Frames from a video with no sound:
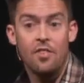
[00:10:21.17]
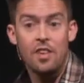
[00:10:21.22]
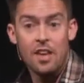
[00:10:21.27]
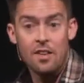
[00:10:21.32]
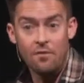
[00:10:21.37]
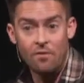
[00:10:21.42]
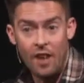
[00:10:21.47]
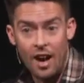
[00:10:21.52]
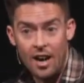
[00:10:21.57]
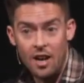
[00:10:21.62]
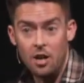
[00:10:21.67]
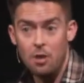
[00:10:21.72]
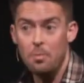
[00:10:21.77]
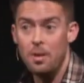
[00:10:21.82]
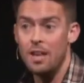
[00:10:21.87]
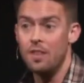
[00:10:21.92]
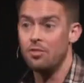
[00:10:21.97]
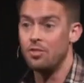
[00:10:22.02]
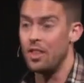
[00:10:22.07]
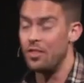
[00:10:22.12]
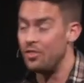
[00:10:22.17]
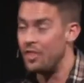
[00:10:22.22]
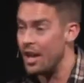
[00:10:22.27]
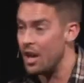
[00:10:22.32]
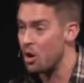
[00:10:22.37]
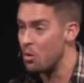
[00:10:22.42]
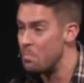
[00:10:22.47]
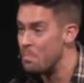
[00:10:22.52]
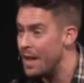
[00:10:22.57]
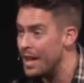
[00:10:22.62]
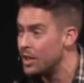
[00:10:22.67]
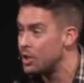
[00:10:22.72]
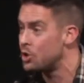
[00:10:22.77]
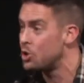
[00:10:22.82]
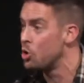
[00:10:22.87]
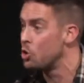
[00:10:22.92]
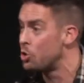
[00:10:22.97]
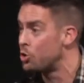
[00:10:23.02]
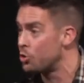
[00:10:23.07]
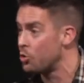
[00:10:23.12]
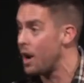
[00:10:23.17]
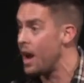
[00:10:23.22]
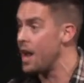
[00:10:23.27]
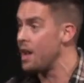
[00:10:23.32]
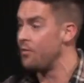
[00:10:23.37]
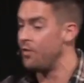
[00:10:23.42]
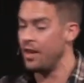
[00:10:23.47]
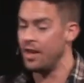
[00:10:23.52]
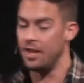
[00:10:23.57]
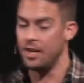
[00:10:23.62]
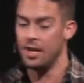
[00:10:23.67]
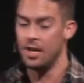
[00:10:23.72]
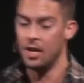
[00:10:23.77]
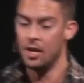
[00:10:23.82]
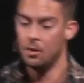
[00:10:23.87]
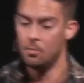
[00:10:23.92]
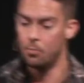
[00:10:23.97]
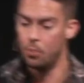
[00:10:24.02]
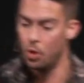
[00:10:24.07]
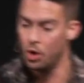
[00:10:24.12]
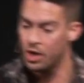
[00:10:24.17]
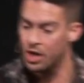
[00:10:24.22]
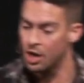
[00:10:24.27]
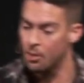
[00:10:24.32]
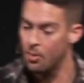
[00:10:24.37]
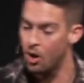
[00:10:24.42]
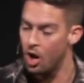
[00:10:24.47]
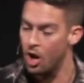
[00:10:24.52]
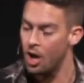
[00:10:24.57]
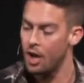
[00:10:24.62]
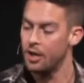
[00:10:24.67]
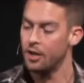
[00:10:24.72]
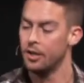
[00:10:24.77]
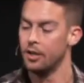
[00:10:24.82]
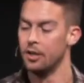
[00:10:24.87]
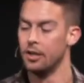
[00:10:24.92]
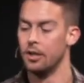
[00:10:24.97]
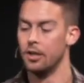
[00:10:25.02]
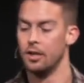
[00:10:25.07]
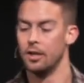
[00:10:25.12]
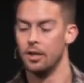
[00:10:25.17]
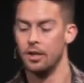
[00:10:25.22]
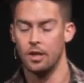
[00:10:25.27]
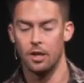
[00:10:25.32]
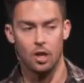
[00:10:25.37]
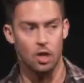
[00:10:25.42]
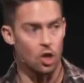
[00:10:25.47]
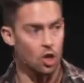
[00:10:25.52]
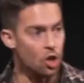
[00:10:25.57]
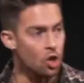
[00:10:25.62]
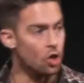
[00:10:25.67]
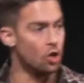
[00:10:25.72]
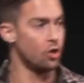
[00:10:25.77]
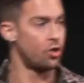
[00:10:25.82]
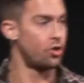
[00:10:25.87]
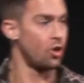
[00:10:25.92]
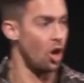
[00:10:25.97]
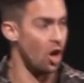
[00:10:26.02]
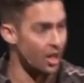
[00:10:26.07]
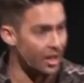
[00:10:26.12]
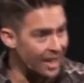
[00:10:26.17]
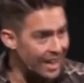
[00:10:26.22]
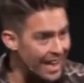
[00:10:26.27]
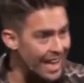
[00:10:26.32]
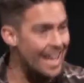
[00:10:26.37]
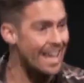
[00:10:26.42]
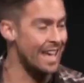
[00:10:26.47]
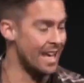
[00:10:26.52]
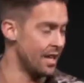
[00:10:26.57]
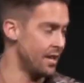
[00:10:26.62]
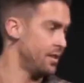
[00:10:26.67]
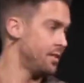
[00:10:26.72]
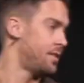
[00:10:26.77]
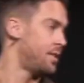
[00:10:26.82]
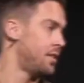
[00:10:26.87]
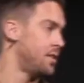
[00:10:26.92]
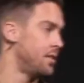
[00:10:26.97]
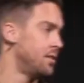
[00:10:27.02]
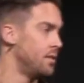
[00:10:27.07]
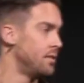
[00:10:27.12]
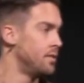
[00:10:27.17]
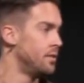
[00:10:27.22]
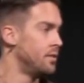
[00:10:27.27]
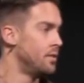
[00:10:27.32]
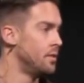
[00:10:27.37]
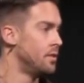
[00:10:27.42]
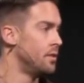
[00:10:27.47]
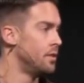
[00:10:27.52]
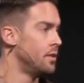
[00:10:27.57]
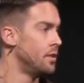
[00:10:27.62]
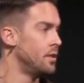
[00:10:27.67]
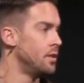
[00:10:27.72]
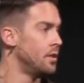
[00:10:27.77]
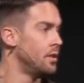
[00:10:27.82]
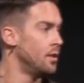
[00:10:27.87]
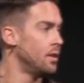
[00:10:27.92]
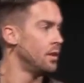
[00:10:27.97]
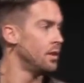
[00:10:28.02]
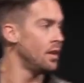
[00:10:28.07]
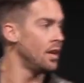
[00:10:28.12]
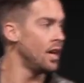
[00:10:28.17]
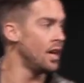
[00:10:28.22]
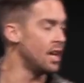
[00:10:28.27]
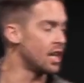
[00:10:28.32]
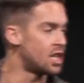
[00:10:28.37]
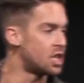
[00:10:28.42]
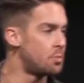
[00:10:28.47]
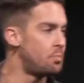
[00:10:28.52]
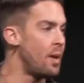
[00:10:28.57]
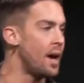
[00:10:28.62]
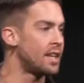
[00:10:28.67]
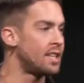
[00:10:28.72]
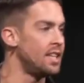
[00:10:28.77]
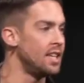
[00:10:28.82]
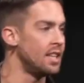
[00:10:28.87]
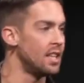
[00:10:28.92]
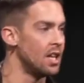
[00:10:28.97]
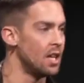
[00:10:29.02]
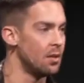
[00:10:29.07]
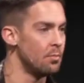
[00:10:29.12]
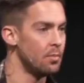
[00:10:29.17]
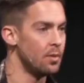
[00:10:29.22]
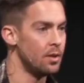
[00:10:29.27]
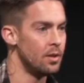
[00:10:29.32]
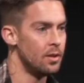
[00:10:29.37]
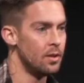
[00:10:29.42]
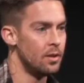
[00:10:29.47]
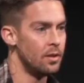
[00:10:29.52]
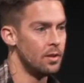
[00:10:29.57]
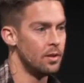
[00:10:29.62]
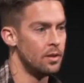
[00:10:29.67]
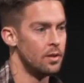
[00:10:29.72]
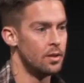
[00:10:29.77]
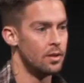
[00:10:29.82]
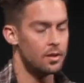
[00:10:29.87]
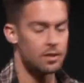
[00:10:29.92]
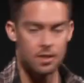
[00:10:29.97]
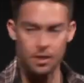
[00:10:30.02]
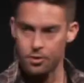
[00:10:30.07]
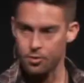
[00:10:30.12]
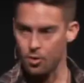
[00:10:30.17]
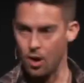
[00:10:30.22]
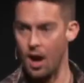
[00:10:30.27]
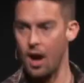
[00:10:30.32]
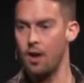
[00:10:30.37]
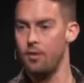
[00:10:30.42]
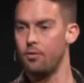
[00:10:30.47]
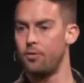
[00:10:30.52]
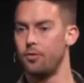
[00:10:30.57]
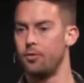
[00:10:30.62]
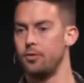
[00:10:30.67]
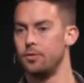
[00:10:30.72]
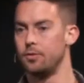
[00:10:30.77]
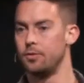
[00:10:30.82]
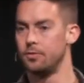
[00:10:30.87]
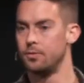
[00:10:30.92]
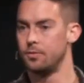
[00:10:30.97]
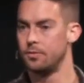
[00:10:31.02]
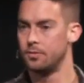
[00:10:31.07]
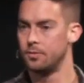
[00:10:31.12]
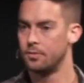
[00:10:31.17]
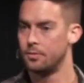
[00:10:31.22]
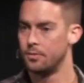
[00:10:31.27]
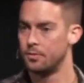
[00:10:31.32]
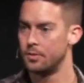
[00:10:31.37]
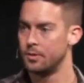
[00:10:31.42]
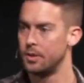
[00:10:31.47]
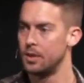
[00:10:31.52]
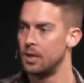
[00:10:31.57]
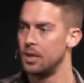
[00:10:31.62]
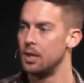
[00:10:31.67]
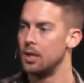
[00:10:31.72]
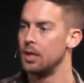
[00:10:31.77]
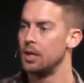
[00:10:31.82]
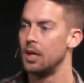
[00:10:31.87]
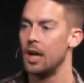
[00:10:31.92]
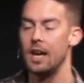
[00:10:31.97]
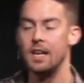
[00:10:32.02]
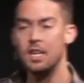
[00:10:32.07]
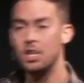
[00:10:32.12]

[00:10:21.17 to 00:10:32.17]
the environment that they are meant to thrive in, putting them on earth, on land, and expecting them to thrive. I